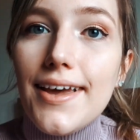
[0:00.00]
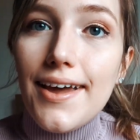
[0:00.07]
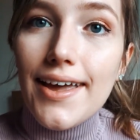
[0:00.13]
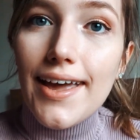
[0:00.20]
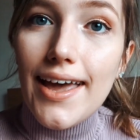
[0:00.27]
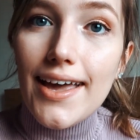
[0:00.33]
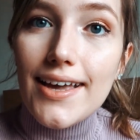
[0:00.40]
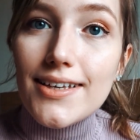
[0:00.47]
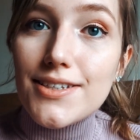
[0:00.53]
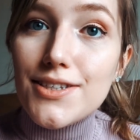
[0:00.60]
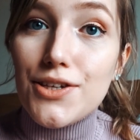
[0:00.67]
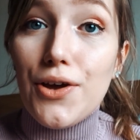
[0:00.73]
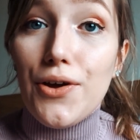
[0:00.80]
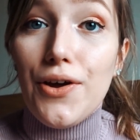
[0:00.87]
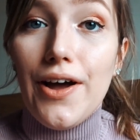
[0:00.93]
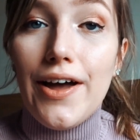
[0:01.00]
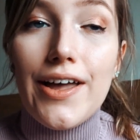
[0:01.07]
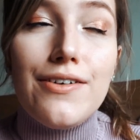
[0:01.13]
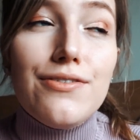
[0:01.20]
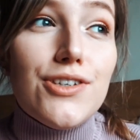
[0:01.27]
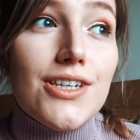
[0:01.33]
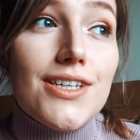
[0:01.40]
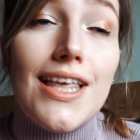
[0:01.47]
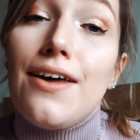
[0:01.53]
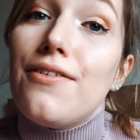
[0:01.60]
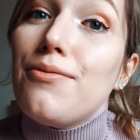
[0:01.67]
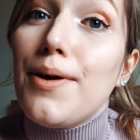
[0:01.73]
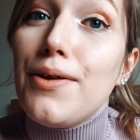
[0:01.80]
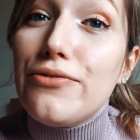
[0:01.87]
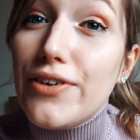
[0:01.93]
Okay, so I have just
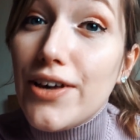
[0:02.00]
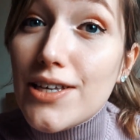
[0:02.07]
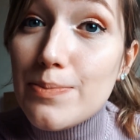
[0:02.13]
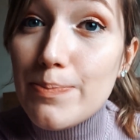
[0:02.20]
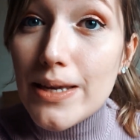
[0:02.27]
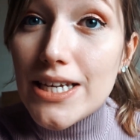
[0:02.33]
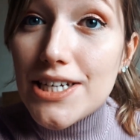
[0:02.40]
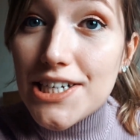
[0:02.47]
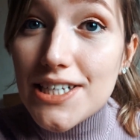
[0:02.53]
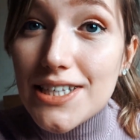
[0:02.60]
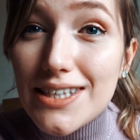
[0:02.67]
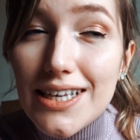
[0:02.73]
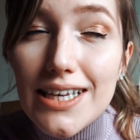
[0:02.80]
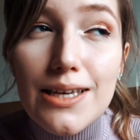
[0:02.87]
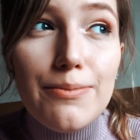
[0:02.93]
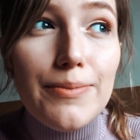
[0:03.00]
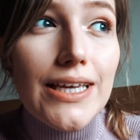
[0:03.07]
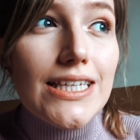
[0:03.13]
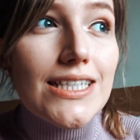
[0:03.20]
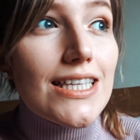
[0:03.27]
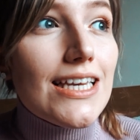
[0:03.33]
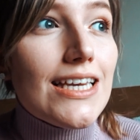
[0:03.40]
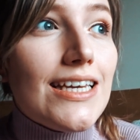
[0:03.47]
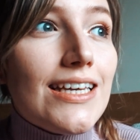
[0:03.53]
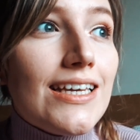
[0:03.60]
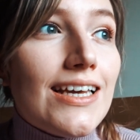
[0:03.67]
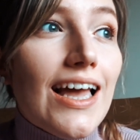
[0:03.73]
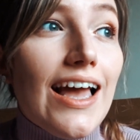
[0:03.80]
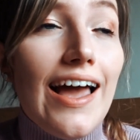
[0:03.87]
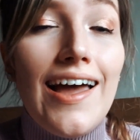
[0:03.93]
had my first PGCE meeting,